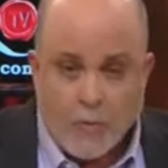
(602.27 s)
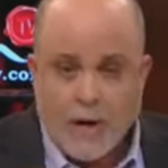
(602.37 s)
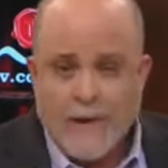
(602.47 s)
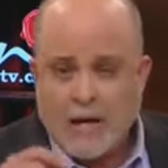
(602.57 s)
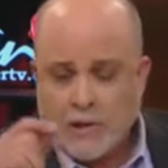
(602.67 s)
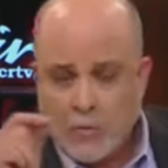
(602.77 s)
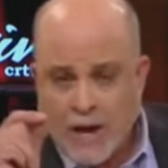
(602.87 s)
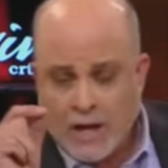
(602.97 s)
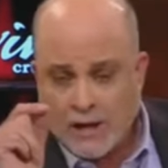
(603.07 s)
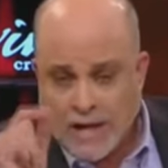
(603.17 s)
What about
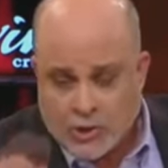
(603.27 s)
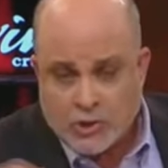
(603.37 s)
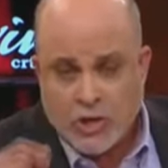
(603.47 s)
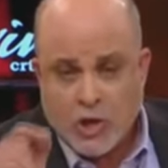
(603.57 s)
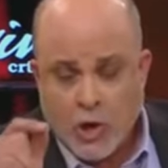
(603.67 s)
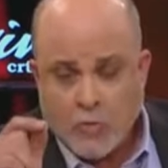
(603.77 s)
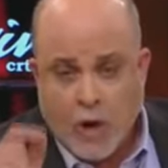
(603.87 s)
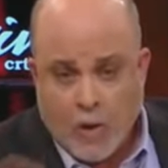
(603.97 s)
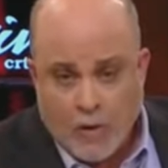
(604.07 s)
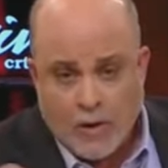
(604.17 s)
Loretta Lynch and her
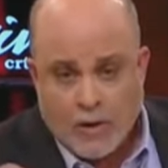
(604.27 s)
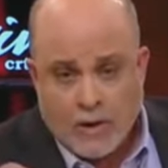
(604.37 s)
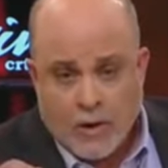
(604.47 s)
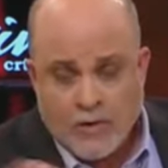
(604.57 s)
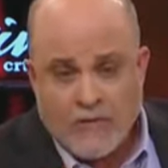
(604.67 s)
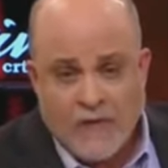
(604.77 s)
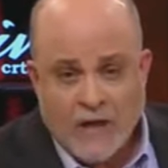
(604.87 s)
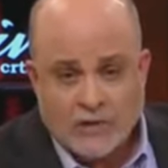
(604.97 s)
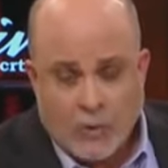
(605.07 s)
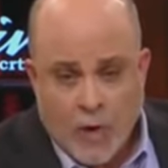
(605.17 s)
role on the
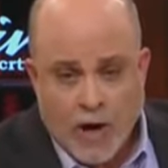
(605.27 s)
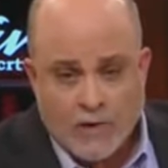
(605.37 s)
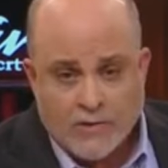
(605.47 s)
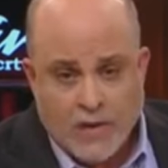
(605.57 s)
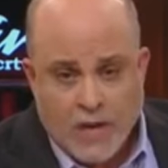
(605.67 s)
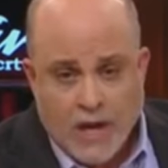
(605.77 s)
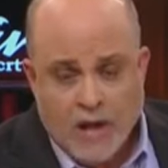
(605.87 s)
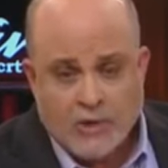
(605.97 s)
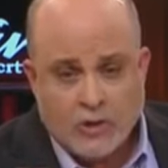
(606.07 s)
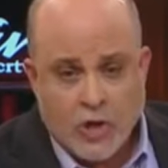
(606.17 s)
FISA warrants
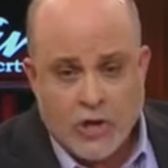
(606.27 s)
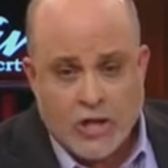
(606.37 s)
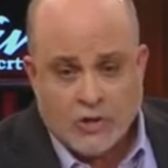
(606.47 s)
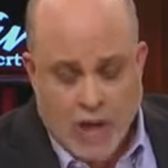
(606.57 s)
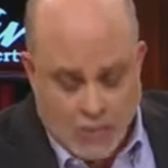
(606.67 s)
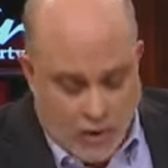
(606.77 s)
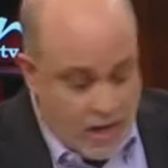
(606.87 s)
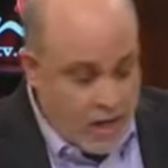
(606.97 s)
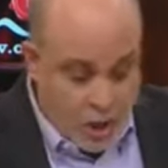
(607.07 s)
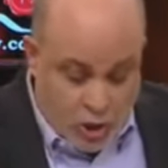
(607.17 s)
as Attorney
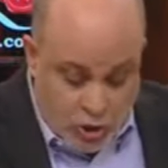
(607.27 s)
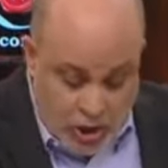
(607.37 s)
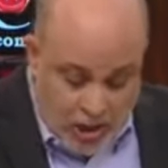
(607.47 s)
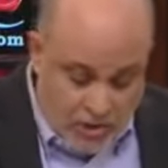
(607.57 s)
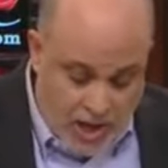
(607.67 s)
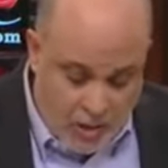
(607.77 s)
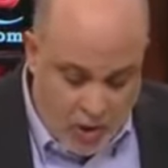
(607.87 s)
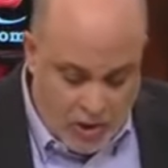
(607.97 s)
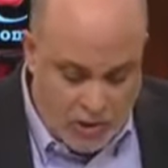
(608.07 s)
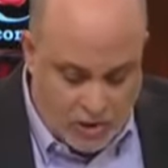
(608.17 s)
General? She's not
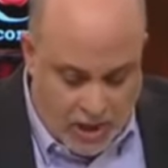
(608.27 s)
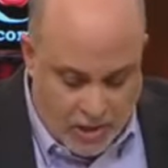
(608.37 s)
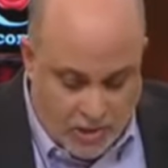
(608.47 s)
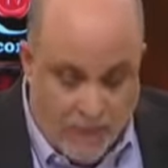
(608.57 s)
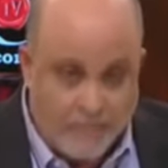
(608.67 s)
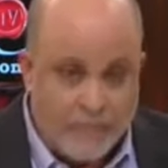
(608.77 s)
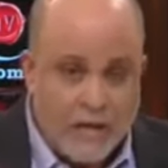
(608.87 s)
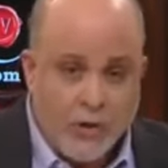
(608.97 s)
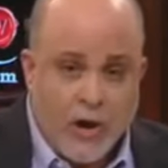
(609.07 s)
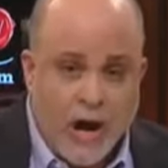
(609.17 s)
on his list.
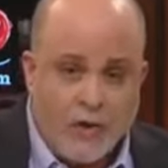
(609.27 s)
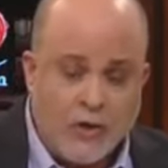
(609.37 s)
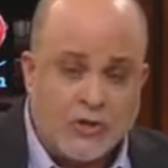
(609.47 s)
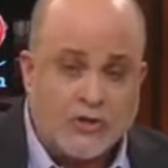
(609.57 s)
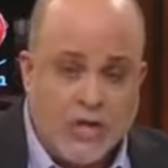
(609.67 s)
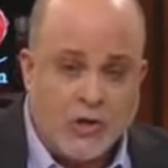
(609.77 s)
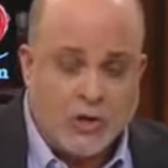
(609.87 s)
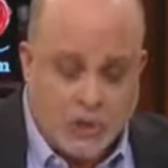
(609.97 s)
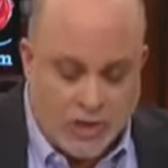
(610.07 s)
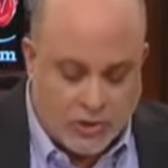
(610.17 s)
Neither are other
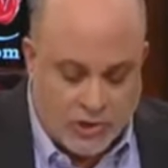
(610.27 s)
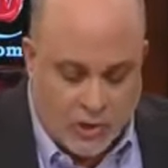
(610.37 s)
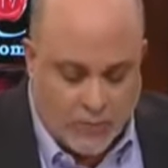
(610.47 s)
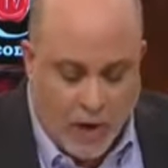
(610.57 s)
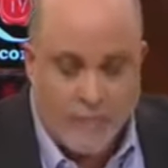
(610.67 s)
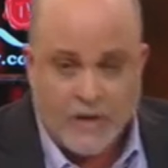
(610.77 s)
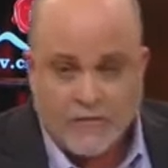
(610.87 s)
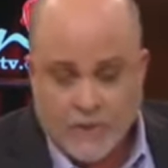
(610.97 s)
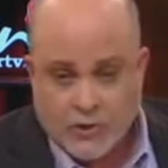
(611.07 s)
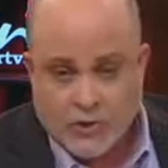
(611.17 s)
senior Justice Department
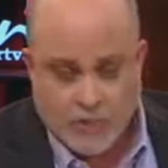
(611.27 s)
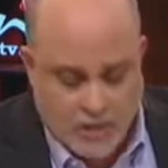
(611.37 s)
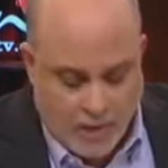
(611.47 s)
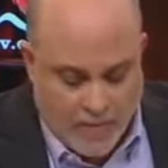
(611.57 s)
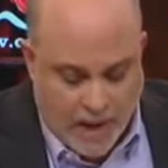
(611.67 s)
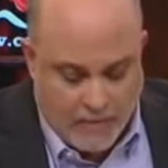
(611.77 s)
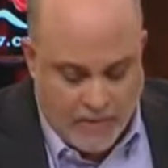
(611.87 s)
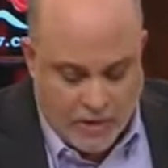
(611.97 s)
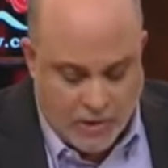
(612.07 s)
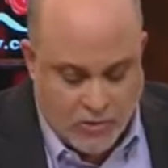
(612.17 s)
officials in the Obama
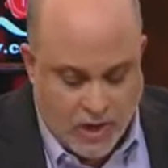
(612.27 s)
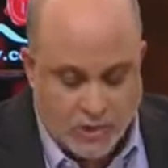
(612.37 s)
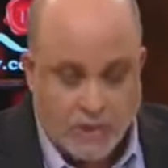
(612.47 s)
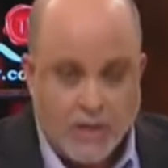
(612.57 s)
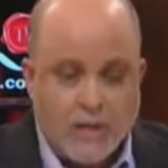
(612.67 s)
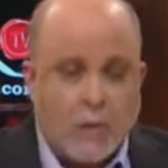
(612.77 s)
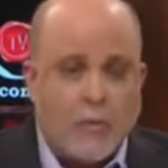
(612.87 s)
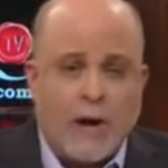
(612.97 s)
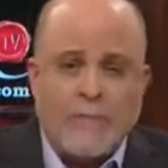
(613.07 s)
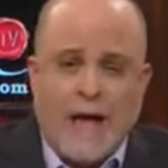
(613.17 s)
administration.
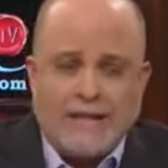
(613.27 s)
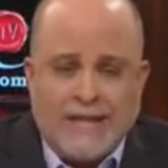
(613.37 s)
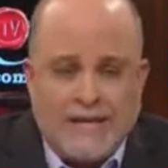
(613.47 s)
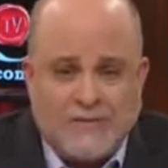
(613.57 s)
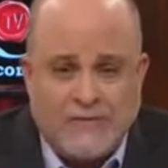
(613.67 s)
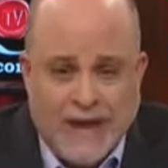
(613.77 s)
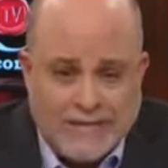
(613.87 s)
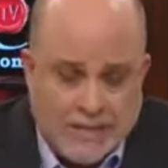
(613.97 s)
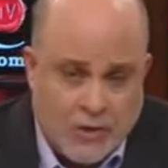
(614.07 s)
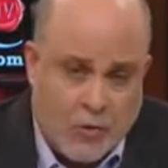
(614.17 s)
What about these
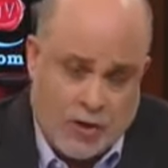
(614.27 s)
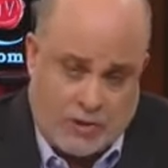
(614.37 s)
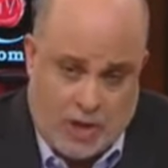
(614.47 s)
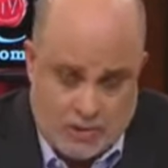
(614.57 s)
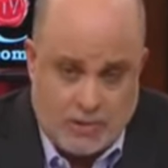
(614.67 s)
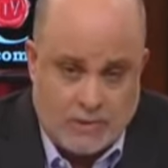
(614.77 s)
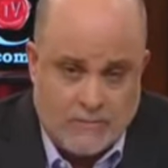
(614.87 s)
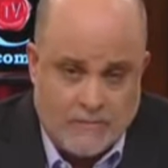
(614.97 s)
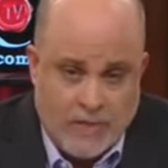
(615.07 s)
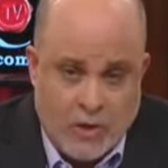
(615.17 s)
FISA court
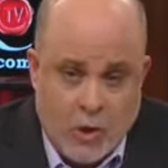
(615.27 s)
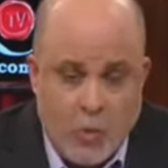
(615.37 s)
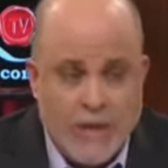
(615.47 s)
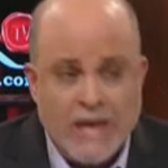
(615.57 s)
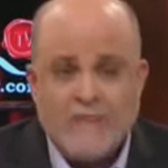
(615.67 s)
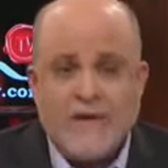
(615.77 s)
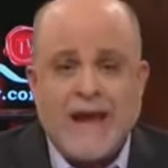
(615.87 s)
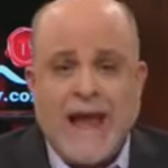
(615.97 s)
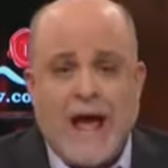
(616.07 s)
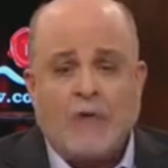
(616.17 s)
judges, who
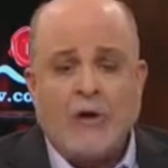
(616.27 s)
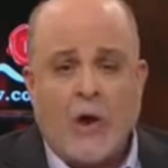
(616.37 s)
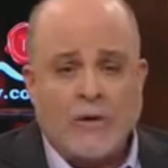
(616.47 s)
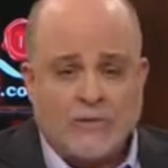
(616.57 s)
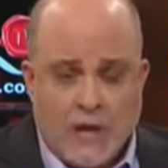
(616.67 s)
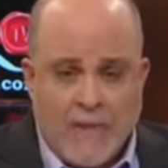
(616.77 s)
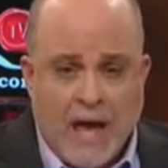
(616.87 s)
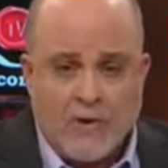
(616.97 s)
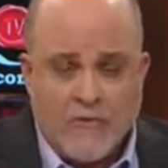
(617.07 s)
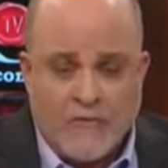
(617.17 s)
even now know as a
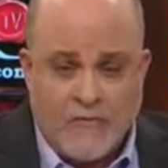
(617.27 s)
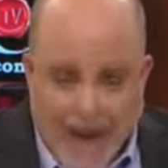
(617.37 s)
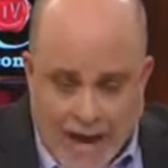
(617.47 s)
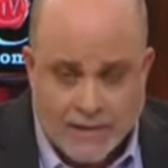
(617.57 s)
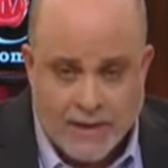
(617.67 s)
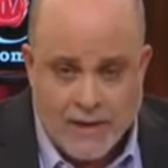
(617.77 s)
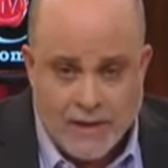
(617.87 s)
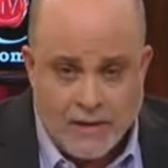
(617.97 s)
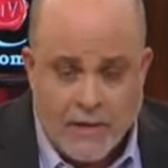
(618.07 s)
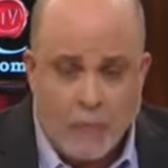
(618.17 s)
matter of fact
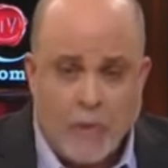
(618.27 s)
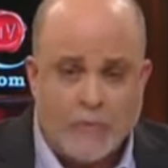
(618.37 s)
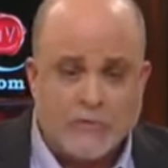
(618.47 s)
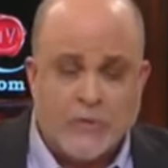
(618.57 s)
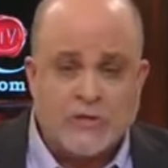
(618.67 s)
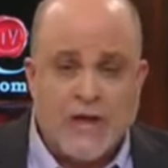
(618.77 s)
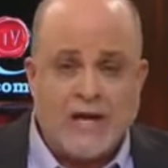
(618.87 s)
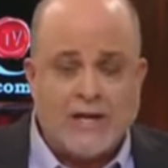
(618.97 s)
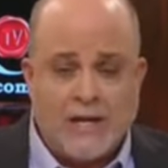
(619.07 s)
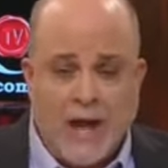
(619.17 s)
that what was
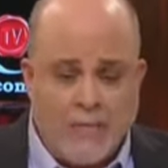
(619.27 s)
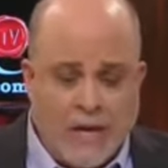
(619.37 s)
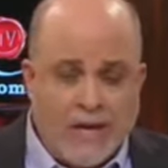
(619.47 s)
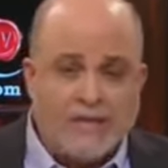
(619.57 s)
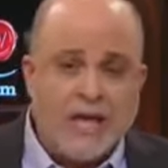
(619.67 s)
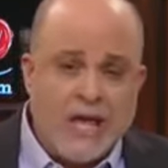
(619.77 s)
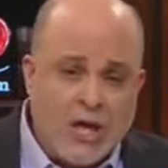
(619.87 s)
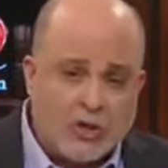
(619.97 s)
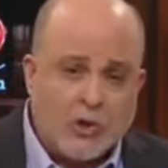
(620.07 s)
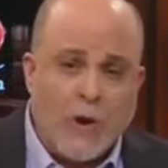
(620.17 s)
presented to them
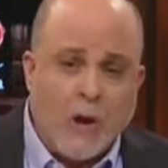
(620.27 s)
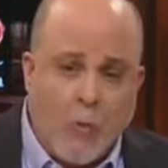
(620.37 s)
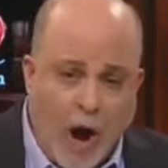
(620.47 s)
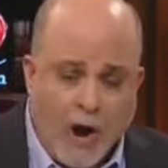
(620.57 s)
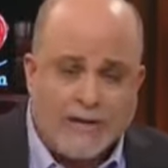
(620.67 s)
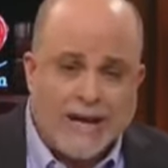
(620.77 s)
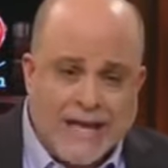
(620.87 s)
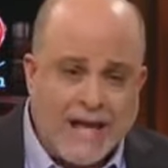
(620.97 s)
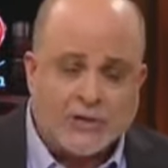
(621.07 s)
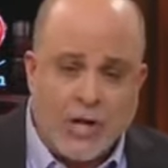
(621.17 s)
to issue a warrant
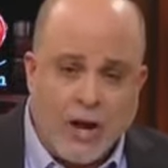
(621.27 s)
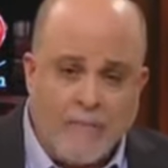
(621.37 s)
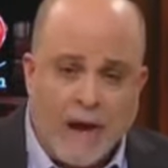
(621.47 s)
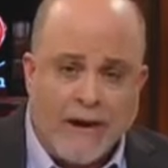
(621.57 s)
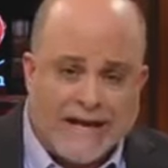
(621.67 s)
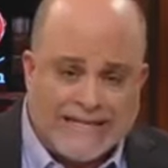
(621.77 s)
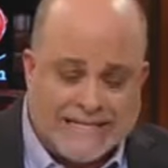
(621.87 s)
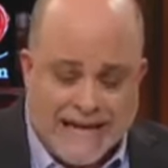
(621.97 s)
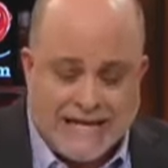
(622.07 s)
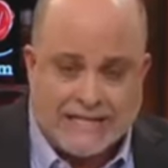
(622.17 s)
against an American
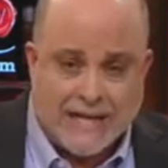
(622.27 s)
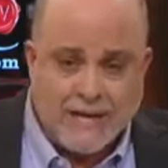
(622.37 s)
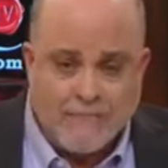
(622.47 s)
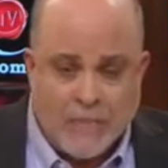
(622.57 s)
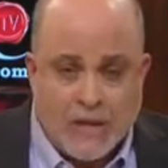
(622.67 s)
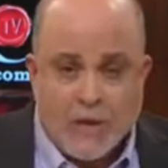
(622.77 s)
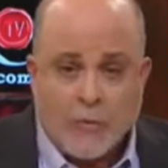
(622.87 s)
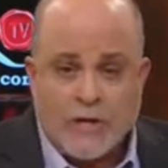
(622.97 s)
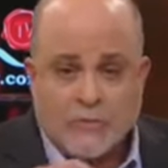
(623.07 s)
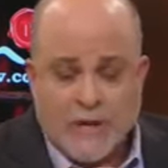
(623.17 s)
citizen
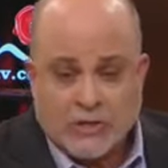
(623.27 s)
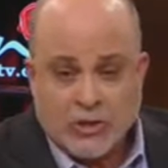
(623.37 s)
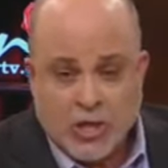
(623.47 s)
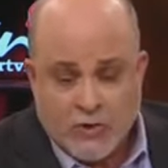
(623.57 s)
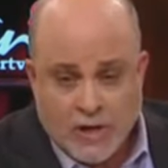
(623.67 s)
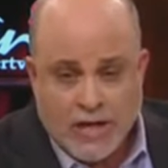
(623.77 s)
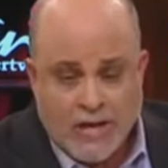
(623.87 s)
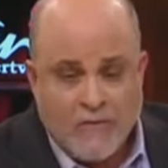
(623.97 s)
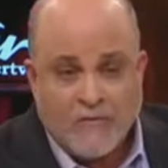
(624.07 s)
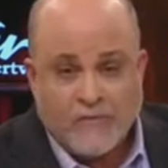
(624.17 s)
was
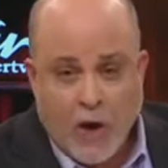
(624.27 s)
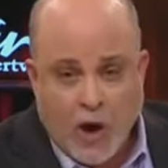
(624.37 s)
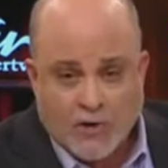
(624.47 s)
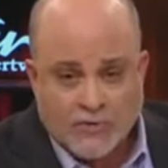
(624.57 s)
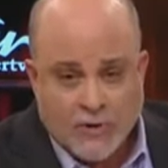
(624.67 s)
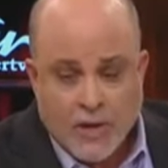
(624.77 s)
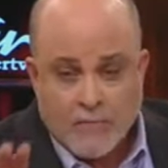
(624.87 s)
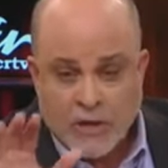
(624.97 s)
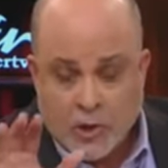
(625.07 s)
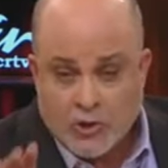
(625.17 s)
materially false
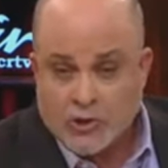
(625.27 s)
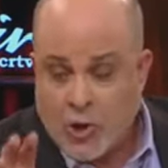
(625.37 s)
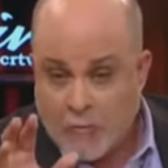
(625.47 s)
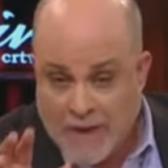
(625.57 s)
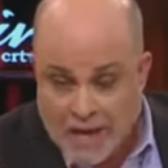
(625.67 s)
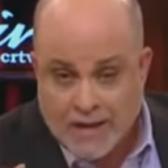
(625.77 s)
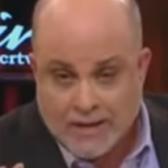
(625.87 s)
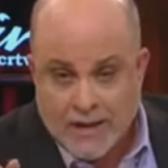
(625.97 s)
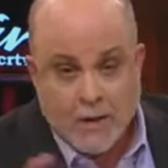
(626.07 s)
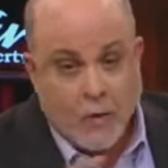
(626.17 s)
because it
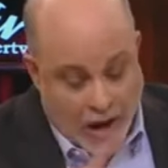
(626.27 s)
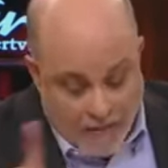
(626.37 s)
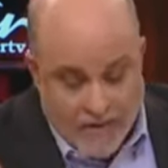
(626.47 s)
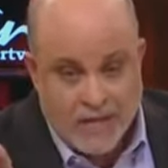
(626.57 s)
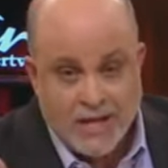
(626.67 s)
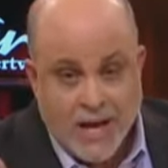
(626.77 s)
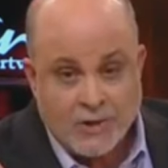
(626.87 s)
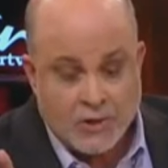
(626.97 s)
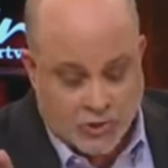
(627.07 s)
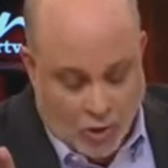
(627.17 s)
omitted everything
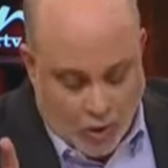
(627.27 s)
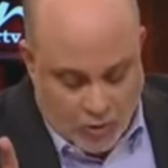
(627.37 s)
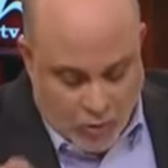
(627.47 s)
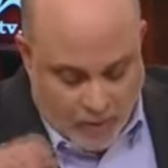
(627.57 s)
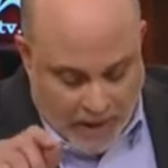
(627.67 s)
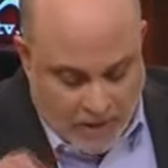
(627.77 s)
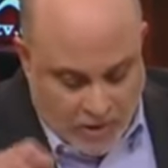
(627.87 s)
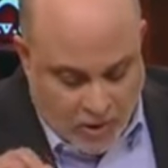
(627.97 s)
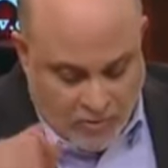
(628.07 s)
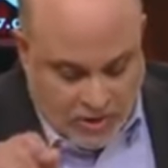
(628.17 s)
I just told you about
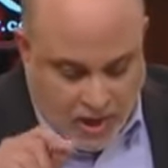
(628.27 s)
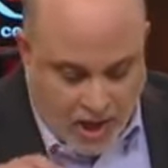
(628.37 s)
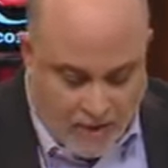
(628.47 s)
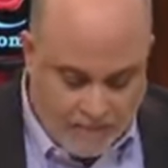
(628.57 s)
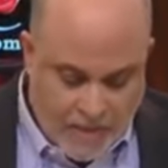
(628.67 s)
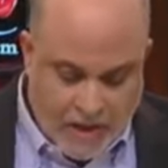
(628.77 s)
the dossier?